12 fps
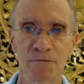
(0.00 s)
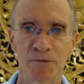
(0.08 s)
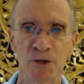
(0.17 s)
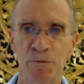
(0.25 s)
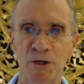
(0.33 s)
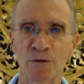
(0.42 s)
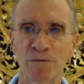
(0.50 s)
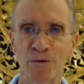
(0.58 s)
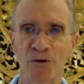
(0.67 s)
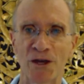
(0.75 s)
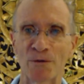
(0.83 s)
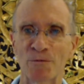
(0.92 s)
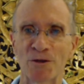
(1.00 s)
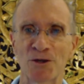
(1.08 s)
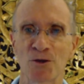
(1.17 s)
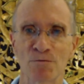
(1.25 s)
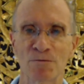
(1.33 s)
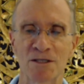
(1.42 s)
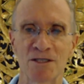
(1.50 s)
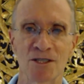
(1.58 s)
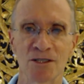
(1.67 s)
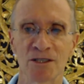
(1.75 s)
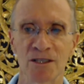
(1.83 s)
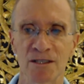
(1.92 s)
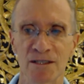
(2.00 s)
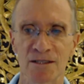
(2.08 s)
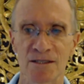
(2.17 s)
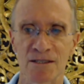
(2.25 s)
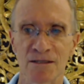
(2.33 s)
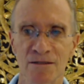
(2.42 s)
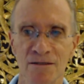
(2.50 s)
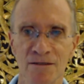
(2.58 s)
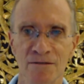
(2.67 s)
The beautiful thing with human design is